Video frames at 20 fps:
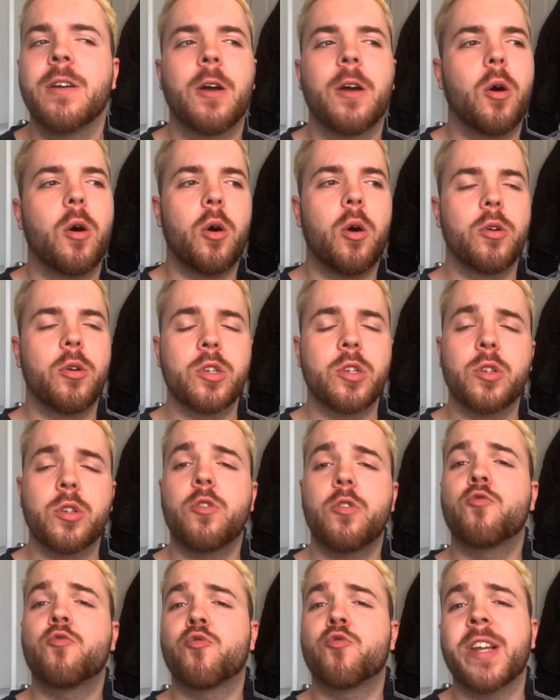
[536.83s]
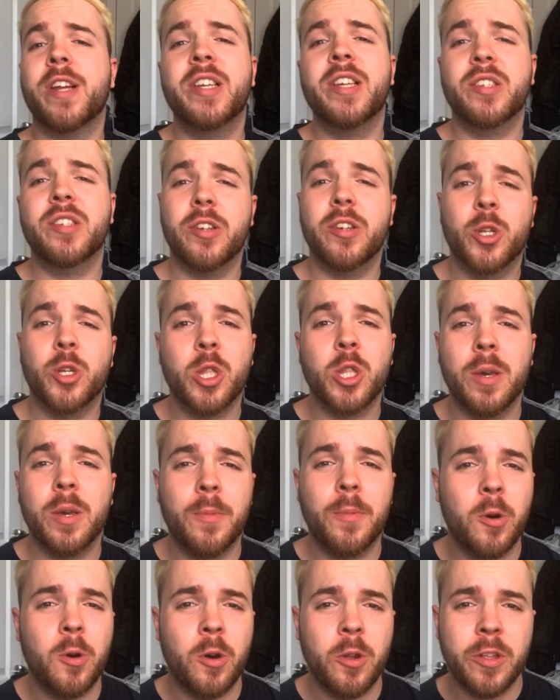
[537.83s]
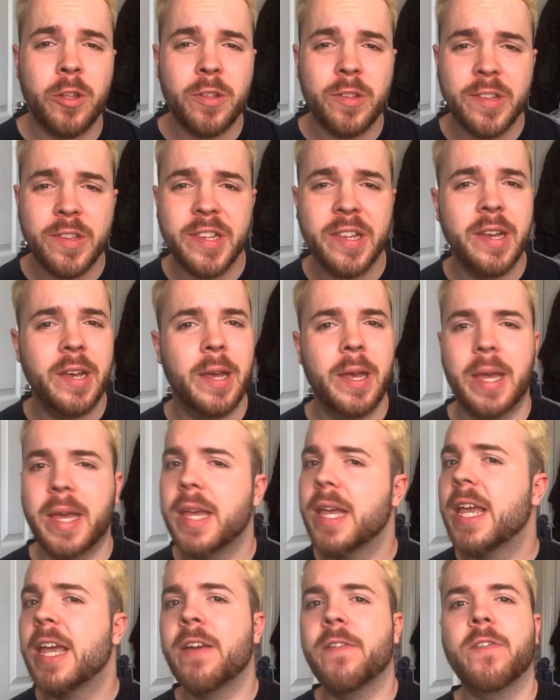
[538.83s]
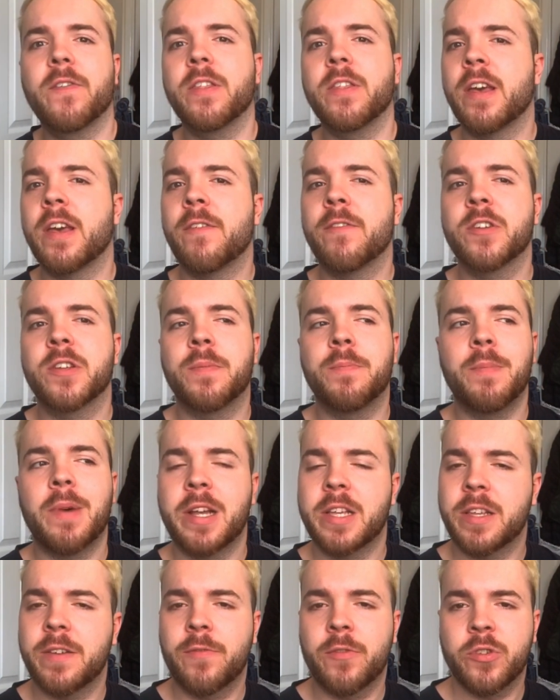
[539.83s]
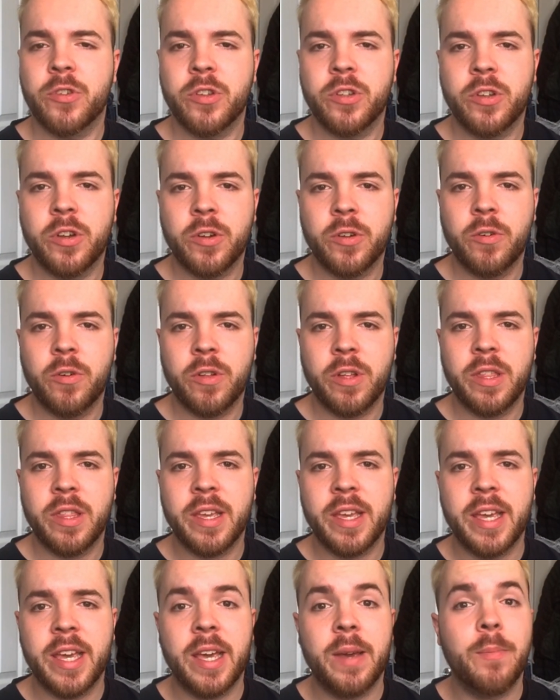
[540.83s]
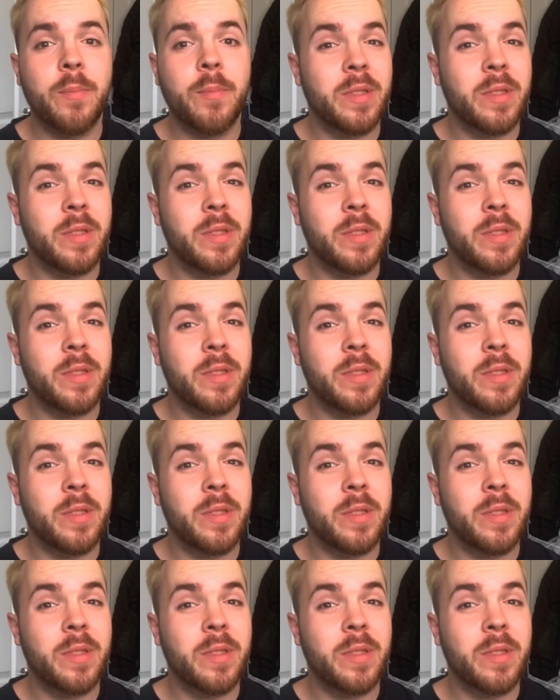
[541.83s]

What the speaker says: Also, research the opponents. If there is a massive underdog going at the game,